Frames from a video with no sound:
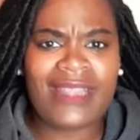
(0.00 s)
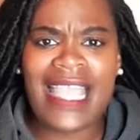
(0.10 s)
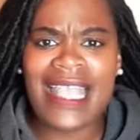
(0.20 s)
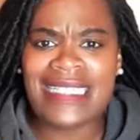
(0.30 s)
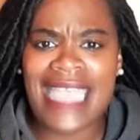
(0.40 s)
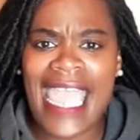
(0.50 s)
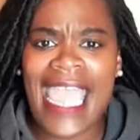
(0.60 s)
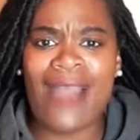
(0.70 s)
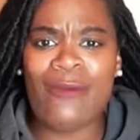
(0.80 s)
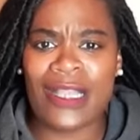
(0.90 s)
Say, hey,
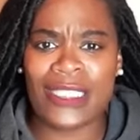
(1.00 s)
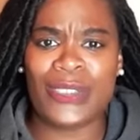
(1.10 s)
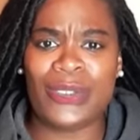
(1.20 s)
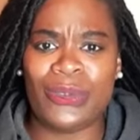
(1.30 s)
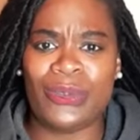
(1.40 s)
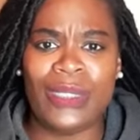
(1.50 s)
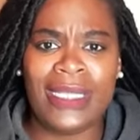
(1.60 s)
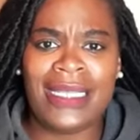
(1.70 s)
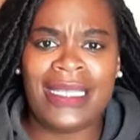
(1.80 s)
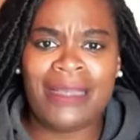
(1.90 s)
I want 2
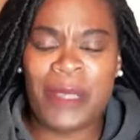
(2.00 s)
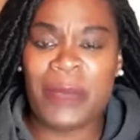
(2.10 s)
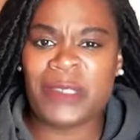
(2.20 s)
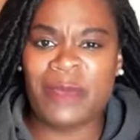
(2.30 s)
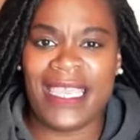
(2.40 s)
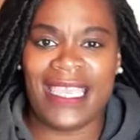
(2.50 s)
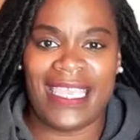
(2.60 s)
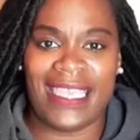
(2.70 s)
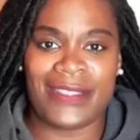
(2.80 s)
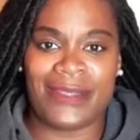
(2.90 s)
public speaking
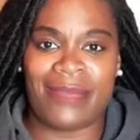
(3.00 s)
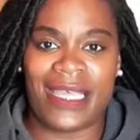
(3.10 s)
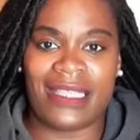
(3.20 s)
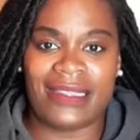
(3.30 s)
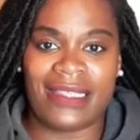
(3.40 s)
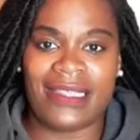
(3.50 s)
gigs a month.